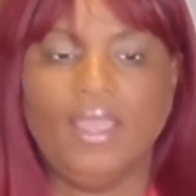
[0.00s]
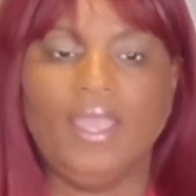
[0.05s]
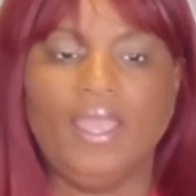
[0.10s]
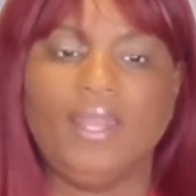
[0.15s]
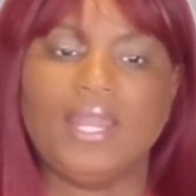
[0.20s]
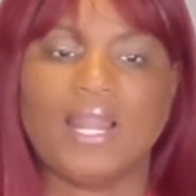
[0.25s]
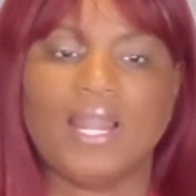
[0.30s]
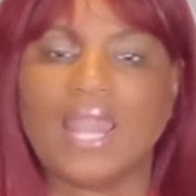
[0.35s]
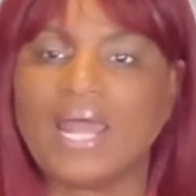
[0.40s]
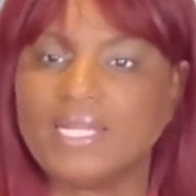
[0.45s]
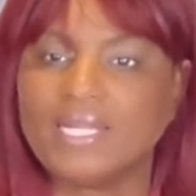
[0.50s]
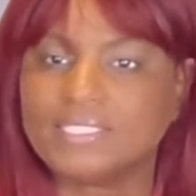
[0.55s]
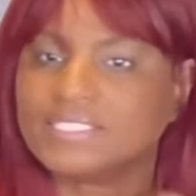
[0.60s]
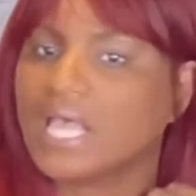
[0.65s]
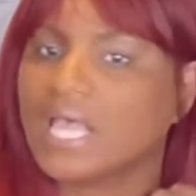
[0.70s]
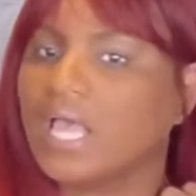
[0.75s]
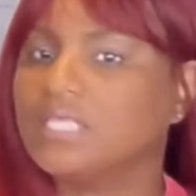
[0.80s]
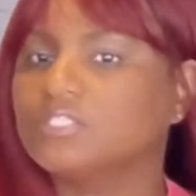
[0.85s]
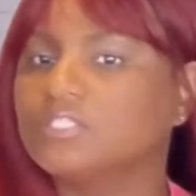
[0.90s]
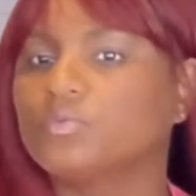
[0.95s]
And a lot of
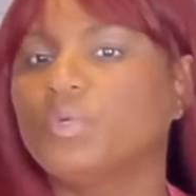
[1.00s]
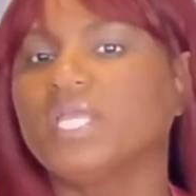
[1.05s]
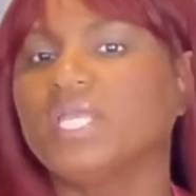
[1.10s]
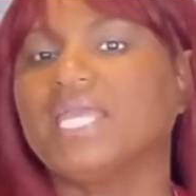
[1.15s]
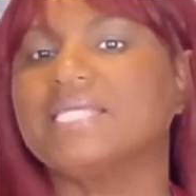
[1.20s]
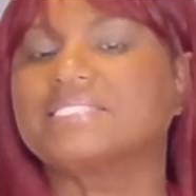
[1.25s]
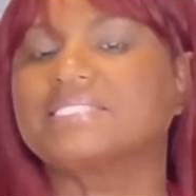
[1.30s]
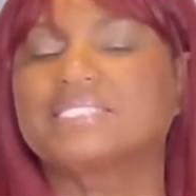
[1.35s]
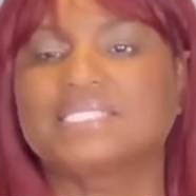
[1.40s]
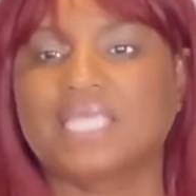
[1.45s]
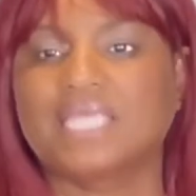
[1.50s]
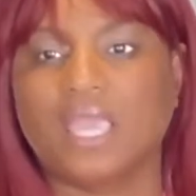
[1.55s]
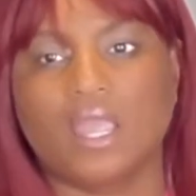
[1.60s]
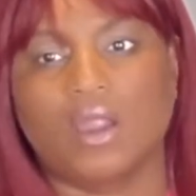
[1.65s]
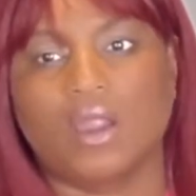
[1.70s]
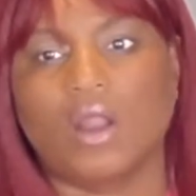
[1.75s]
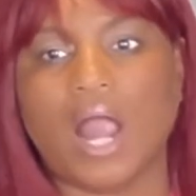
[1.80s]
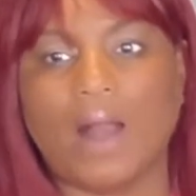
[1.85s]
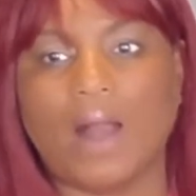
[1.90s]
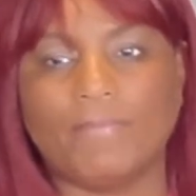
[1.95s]
times we get
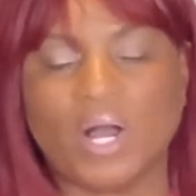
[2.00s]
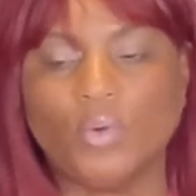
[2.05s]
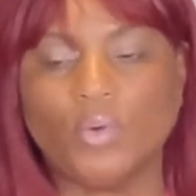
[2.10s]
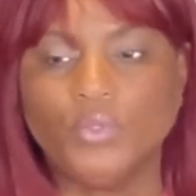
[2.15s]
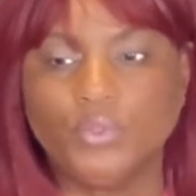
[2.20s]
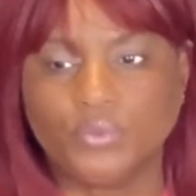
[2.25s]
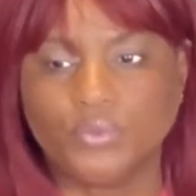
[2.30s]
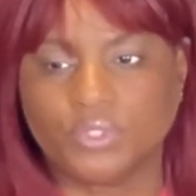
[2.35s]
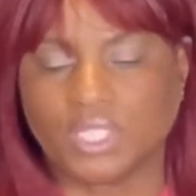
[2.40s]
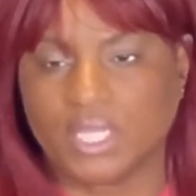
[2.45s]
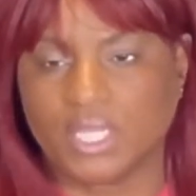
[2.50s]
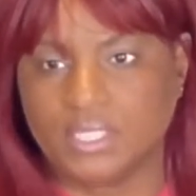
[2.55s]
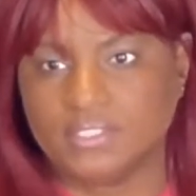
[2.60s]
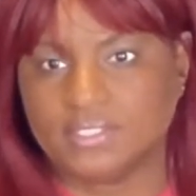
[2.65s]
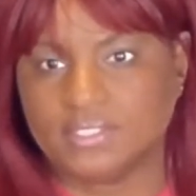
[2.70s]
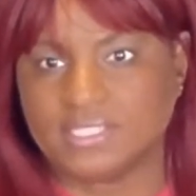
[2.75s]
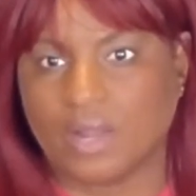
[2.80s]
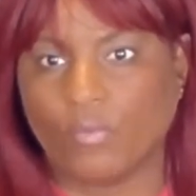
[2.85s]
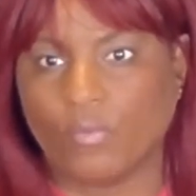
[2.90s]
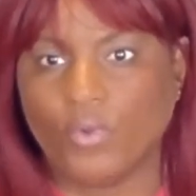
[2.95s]
scared about new
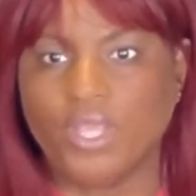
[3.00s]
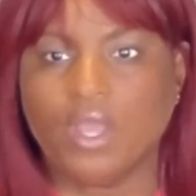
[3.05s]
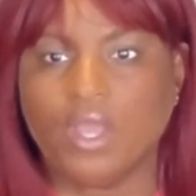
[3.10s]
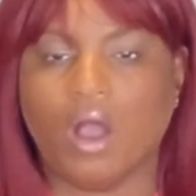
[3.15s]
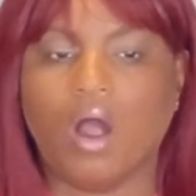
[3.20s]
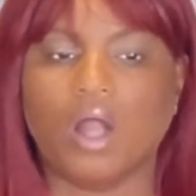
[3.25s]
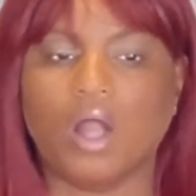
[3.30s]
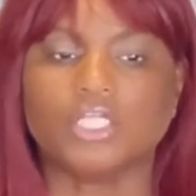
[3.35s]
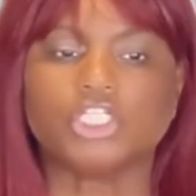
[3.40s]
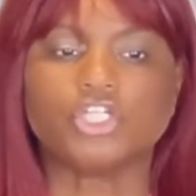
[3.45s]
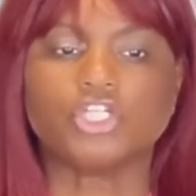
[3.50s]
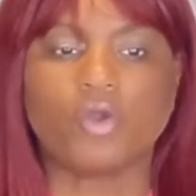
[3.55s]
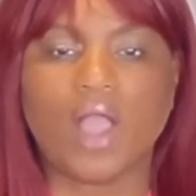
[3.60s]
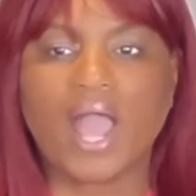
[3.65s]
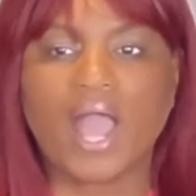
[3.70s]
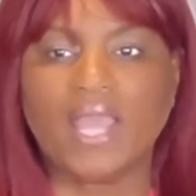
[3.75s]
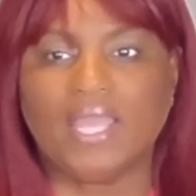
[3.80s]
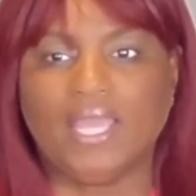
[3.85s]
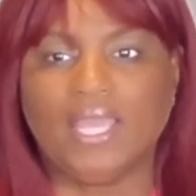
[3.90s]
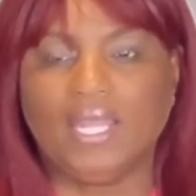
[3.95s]
things that we are
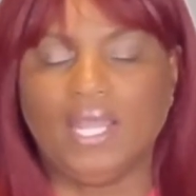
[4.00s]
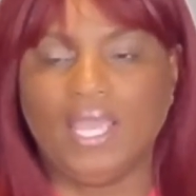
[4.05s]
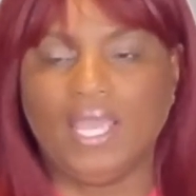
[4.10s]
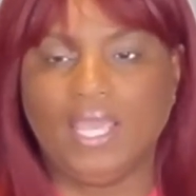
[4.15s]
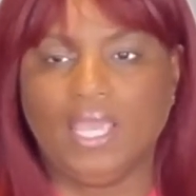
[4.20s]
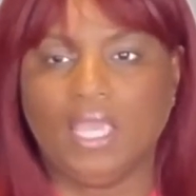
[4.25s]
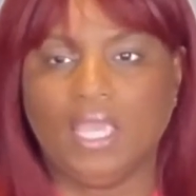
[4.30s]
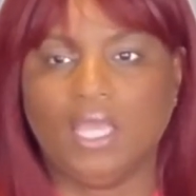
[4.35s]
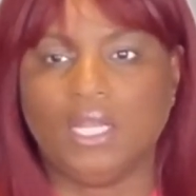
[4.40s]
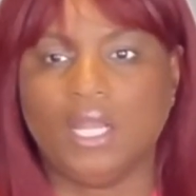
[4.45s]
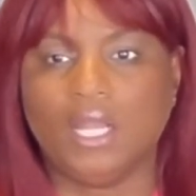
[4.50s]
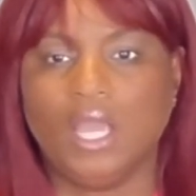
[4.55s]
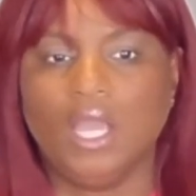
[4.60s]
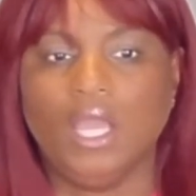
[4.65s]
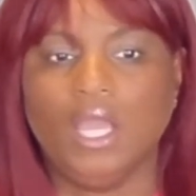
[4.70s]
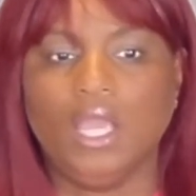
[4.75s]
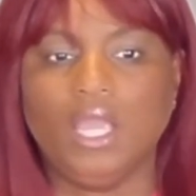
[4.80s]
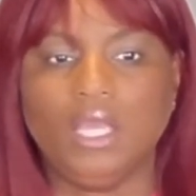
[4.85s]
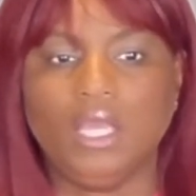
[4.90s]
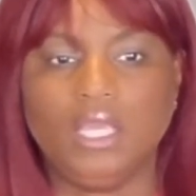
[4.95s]
trying in
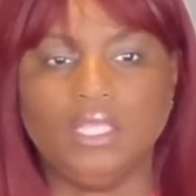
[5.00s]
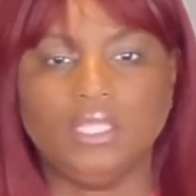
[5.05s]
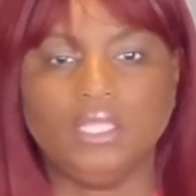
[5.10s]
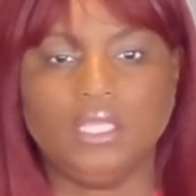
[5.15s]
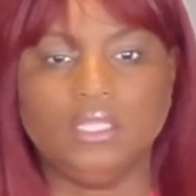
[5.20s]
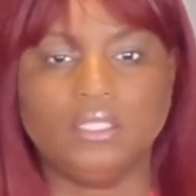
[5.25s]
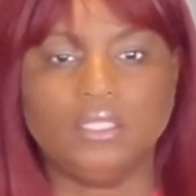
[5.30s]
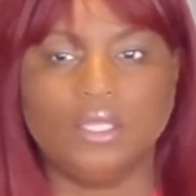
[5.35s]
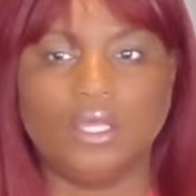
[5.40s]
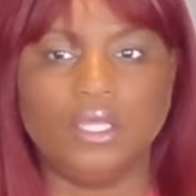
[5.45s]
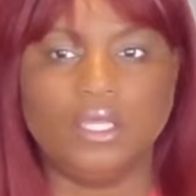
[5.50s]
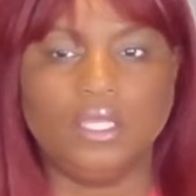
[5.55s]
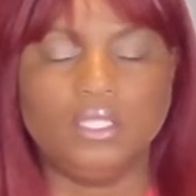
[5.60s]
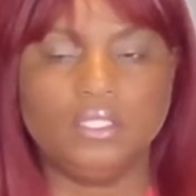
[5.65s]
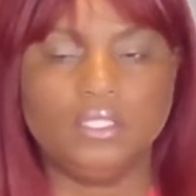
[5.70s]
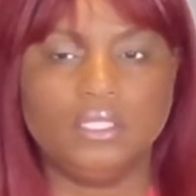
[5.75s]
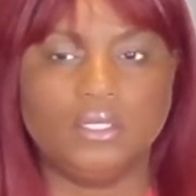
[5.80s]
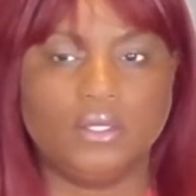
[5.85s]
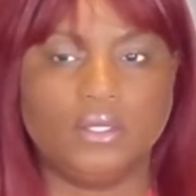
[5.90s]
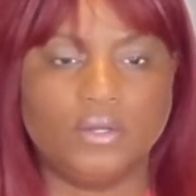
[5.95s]

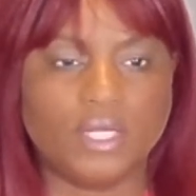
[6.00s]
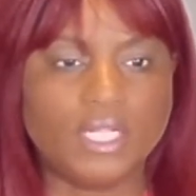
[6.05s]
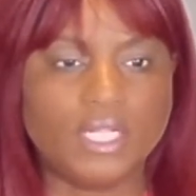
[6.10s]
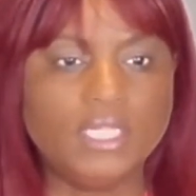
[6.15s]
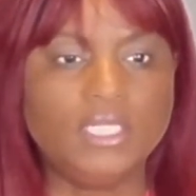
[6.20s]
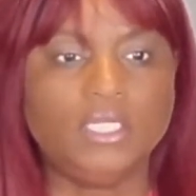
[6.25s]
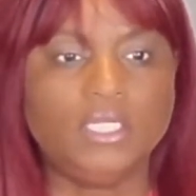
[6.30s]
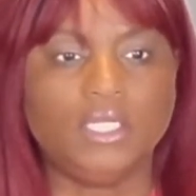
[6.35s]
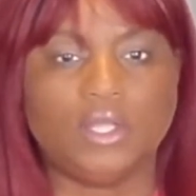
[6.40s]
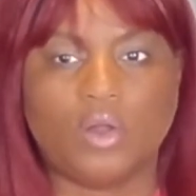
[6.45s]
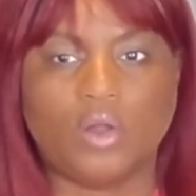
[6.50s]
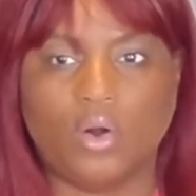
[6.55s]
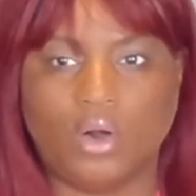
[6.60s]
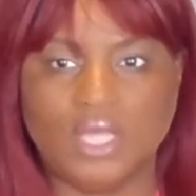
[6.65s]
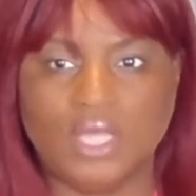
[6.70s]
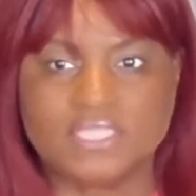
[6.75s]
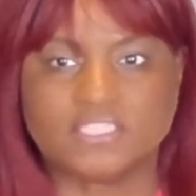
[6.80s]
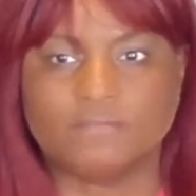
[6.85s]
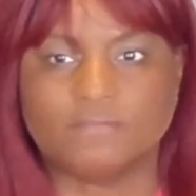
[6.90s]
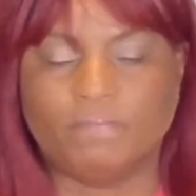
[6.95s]
the
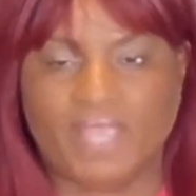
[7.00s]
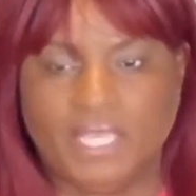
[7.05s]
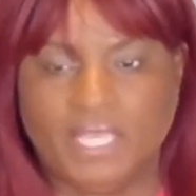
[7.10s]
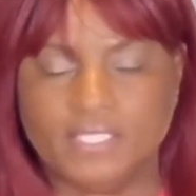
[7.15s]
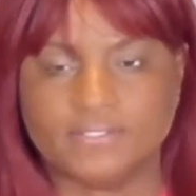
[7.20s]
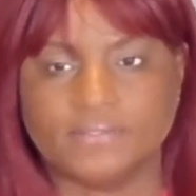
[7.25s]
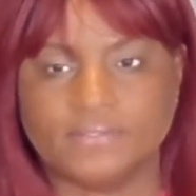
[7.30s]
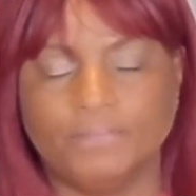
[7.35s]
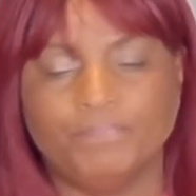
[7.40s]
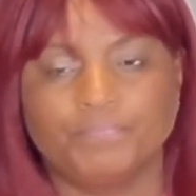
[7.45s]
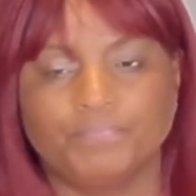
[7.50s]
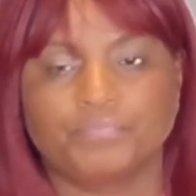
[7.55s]
clinical space.